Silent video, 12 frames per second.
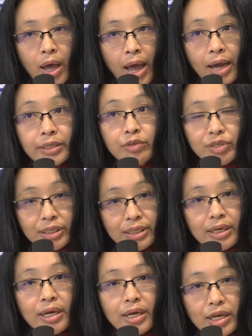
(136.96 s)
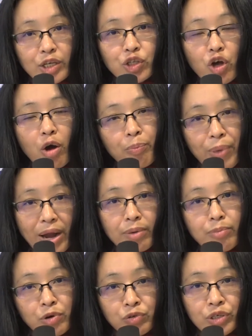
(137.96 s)
activity is of
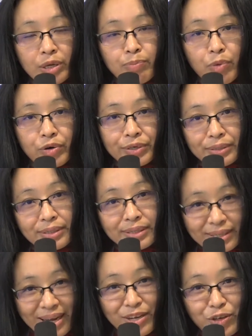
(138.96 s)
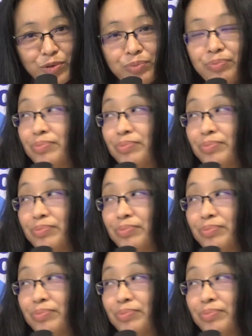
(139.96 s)
paramount importance. Thank you.